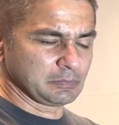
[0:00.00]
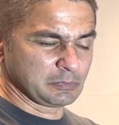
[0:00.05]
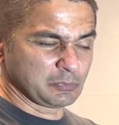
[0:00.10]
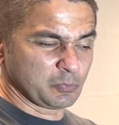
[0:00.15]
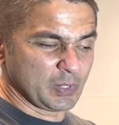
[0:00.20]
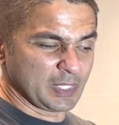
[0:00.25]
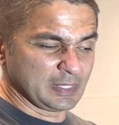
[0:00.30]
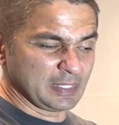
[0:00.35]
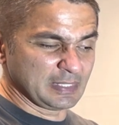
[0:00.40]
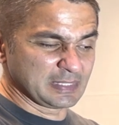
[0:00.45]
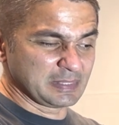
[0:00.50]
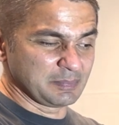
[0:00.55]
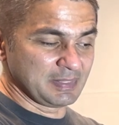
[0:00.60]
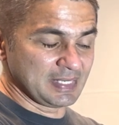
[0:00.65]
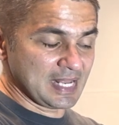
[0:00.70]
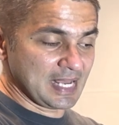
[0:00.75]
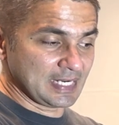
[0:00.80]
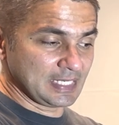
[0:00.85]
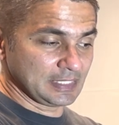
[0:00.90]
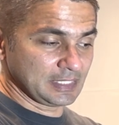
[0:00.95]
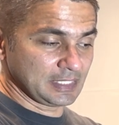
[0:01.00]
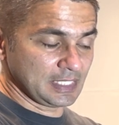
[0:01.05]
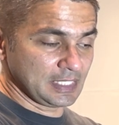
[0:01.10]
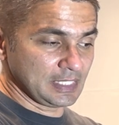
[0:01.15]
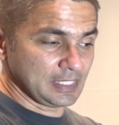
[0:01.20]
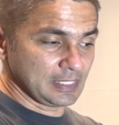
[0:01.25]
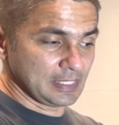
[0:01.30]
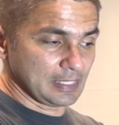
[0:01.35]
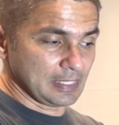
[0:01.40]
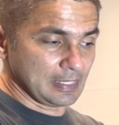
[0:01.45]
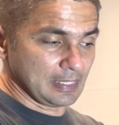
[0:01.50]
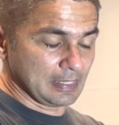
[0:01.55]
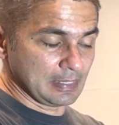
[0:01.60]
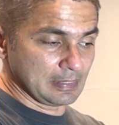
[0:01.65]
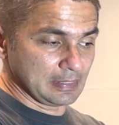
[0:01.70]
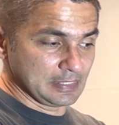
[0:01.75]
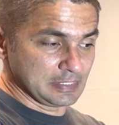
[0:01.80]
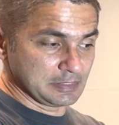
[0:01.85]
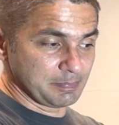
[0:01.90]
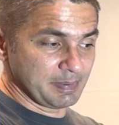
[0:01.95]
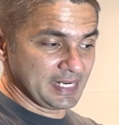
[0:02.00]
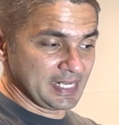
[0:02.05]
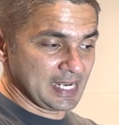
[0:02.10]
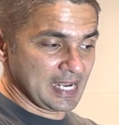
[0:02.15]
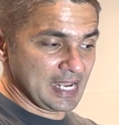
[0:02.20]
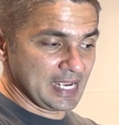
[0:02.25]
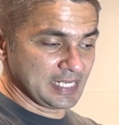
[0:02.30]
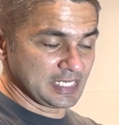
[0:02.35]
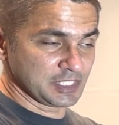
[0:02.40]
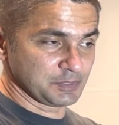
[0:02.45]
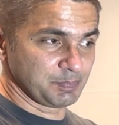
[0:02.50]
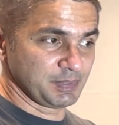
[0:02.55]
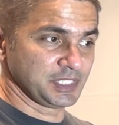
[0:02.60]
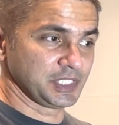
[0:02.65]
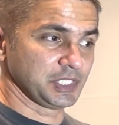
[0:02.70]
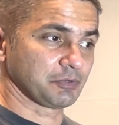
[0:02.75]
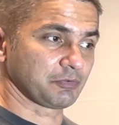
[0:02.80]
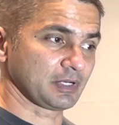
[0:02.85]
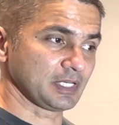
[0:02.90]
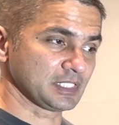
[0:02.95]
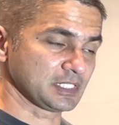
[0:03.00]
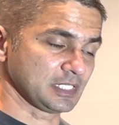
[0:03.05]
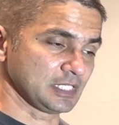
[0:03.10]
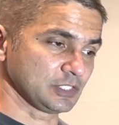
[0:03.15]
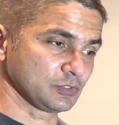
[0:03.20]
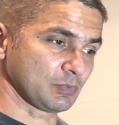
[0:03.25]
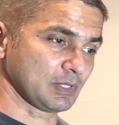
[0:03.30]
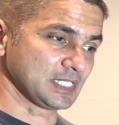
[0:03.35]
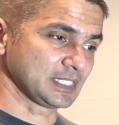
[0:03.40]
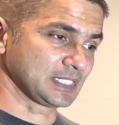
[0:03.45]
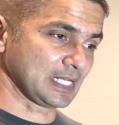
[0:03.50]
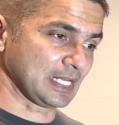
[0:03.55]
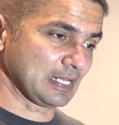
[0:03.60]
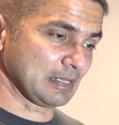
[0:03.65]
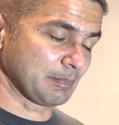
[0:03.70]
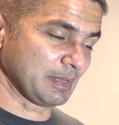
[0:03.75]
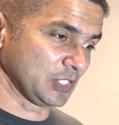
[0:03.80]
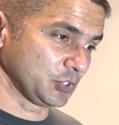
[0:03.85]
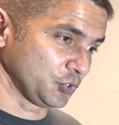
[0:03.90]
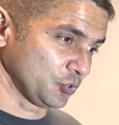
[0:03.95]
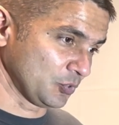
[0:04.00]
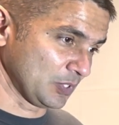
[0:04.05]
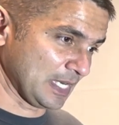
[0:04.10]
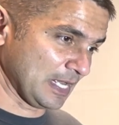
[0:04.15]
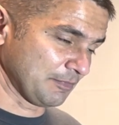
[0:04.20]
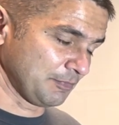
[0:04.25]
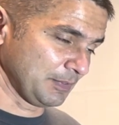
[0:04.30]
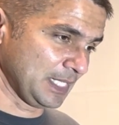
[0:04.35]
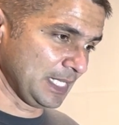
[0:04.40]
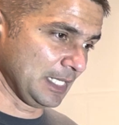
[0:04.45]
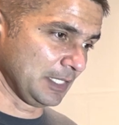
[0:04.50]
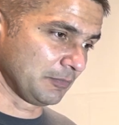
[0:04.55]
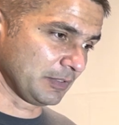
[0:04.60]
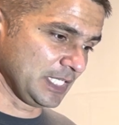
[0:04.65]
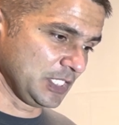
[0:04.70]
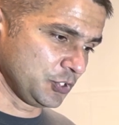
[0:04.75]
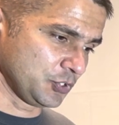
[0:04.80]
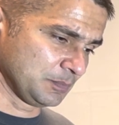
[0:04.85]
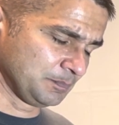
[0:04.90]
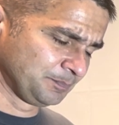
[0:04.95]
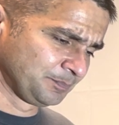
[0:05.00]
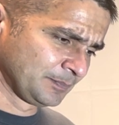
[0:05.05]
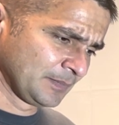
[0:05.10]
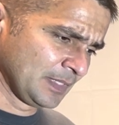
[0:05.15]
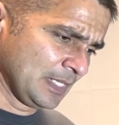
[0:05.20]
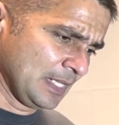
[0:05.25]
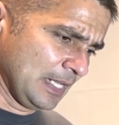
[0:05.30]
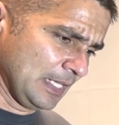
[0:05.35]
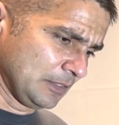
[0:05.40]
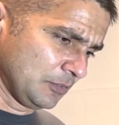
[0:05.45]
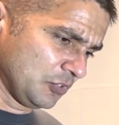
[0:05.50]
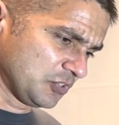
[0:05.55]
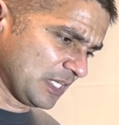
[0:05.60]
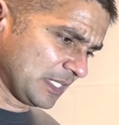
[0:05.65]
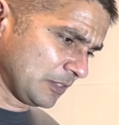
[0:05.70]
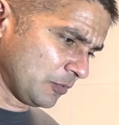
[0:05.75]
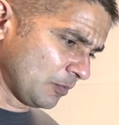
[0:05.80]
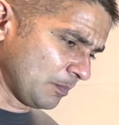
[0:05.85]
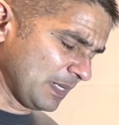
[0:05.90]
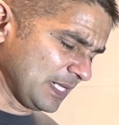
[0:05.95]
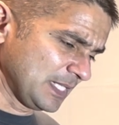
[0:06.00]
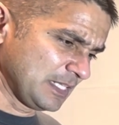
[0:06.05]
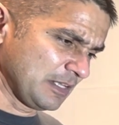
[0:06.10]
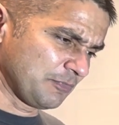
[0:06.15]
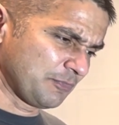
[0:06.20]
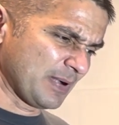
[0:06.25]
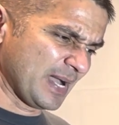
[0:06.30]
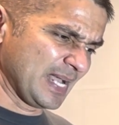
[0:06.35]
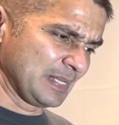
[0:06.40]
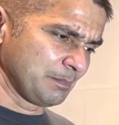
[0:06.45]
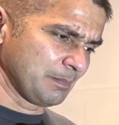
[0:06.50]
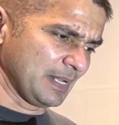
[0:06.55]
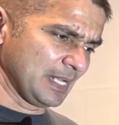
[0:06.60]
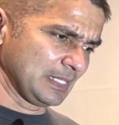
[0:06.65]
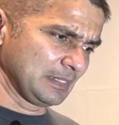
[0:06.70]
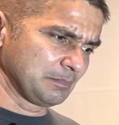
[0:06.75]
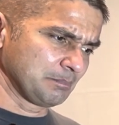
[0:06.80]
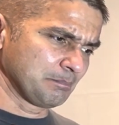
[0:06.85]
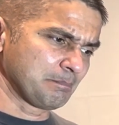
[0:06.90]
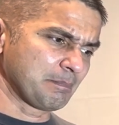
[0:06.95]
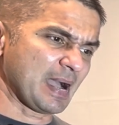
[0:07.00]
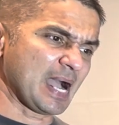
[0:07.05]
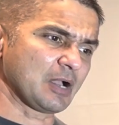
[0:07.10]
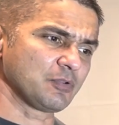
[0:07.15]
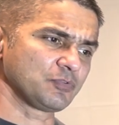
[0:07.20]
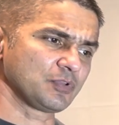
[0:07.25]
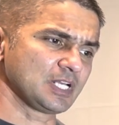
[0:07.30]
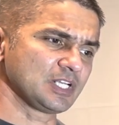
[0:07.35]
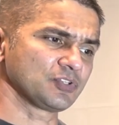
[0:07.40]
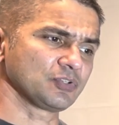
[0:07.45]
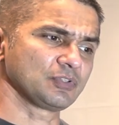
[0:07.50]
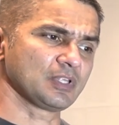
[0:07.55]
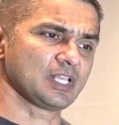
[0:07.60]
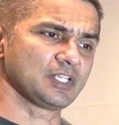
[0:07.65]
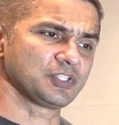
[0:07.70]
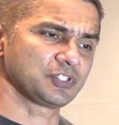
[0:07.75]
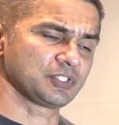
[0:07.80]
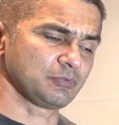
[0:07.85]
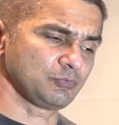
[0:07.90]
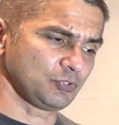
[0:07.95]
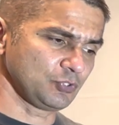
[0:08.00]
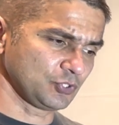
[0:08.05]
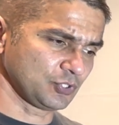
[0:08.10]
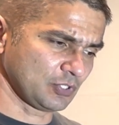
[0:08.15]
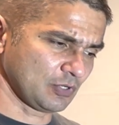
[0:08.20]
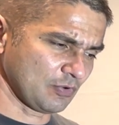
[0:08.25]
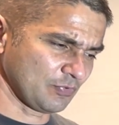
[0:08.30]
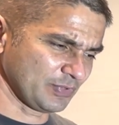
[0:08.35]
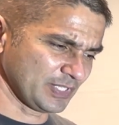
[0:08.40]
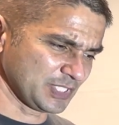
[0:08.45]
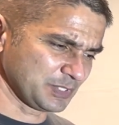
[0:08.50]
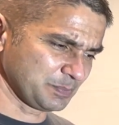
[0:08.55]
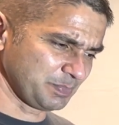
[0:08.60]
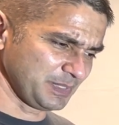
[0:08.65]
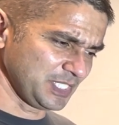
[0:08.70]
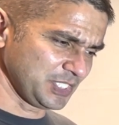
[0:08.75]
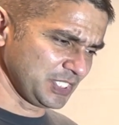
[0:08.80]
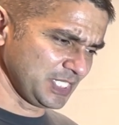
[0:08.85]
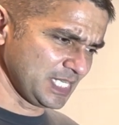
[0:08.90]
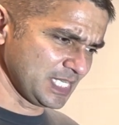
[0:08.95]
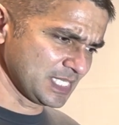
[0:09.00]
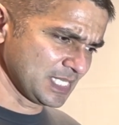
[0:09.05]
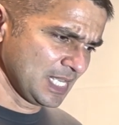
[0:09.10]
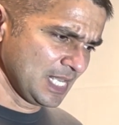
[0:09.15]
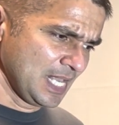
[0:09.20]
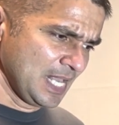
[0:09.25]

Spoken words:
where the similarity is very high in species richness is what is called a biogeographical region, and those are normally defined by boundaries on the distribution of a species,